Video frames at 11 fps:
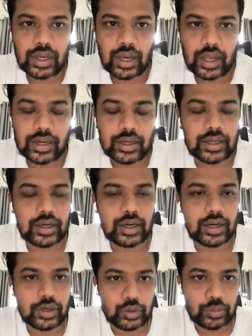And
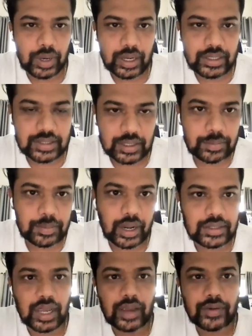to my
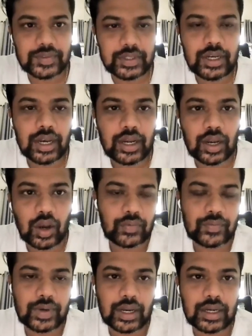surprise, I have seen like a lot
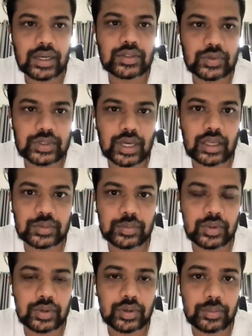of techniques which has
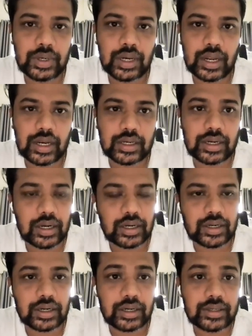been
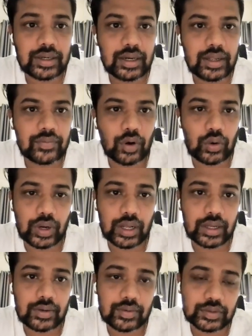traditionally followed
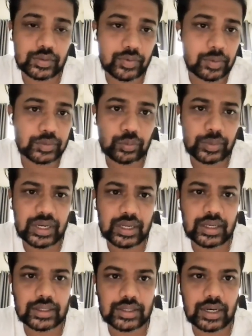from so many
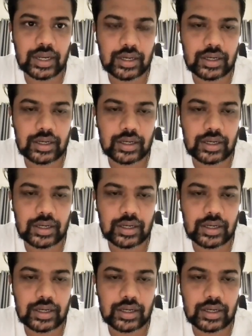years. I